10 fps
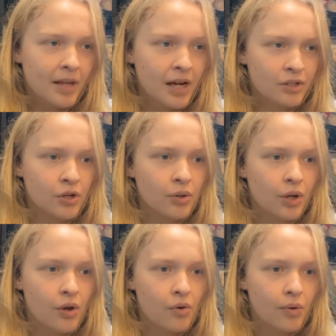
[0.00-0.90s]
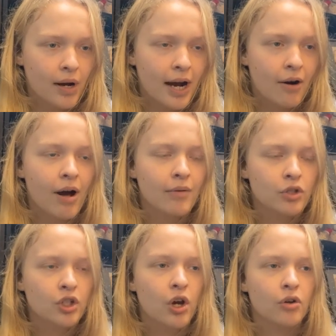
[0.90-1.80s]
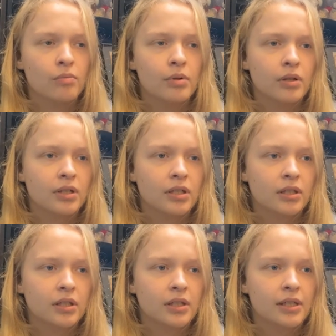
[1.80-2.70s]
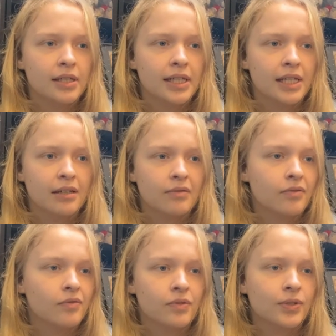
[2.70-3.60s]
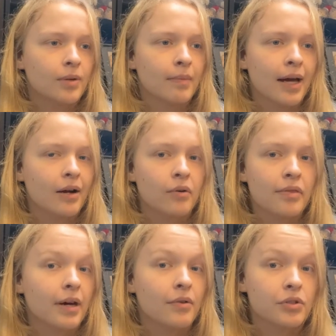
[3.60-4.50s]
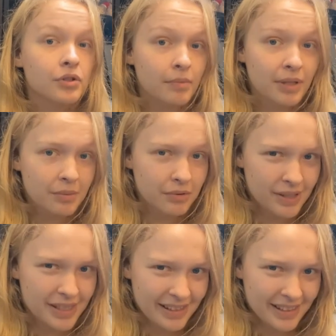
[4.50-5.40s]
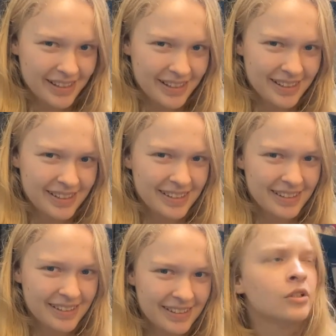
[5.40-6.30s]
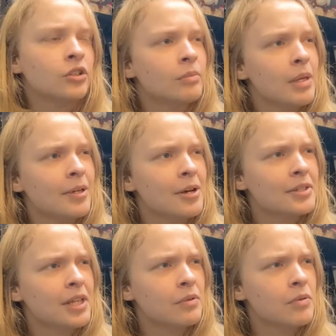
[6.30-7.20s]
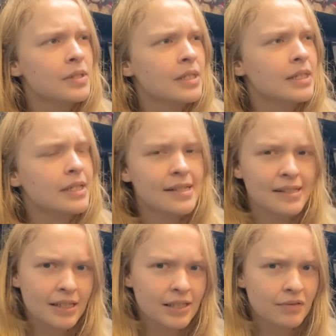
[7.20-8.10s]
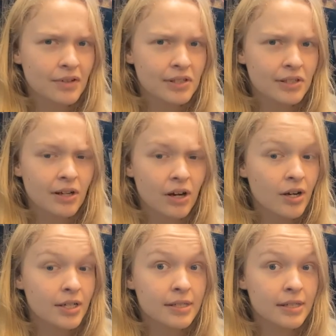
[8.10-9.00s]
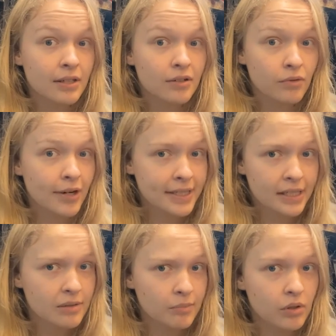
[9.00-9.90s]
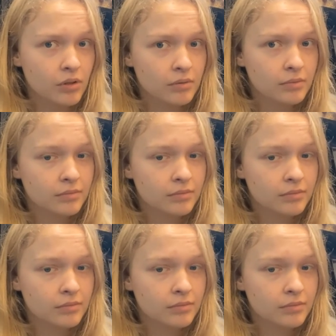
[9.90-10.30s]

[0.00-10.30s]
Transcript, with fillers: I don't know how I would cope if somehow thousands of people read it. You may be asking, what was the easiest versus the hardest thing of writing this book?